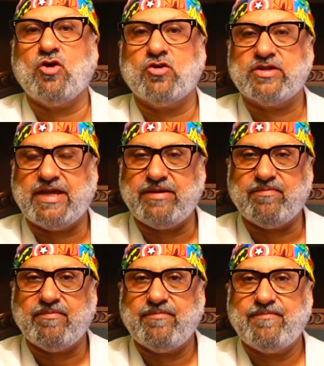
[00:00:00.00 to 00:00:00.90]
long time.
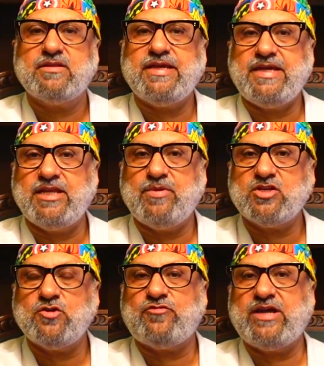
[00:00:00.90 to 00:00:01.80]
The inhibition of